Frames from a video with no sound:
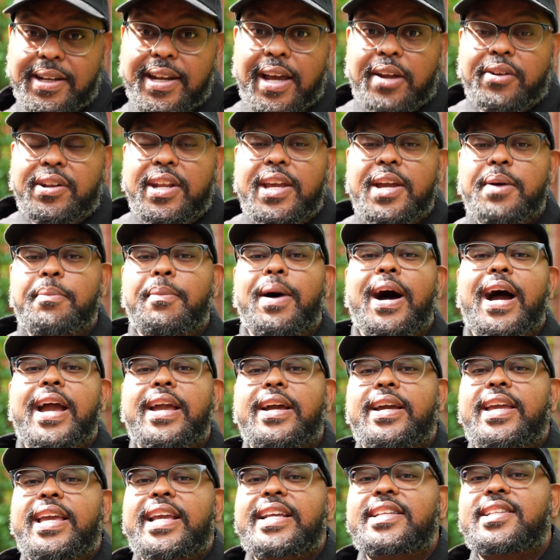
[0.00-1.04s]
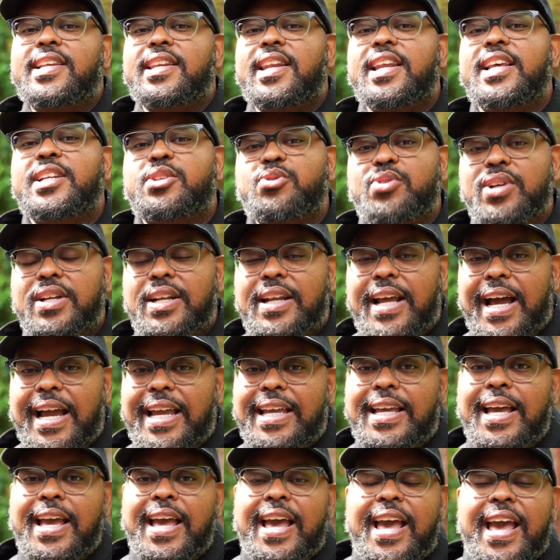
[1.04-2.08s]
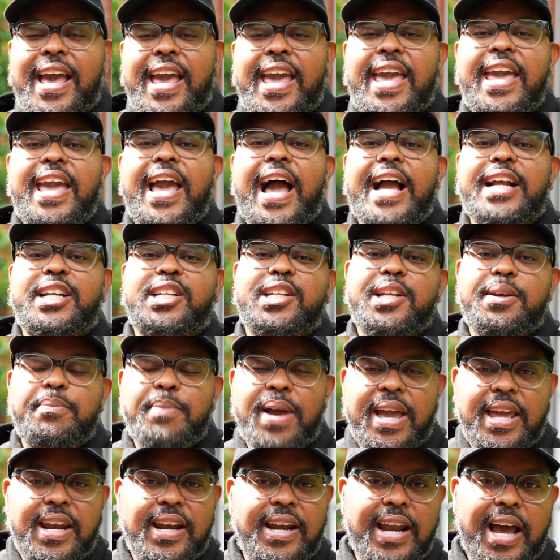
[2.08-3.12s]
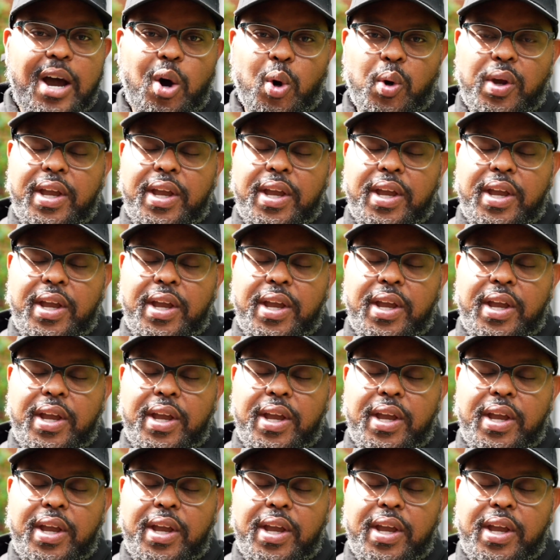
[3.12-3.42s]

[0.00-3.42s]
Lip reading: Now, Nehemiah, he's an Israelite. He actually made it out.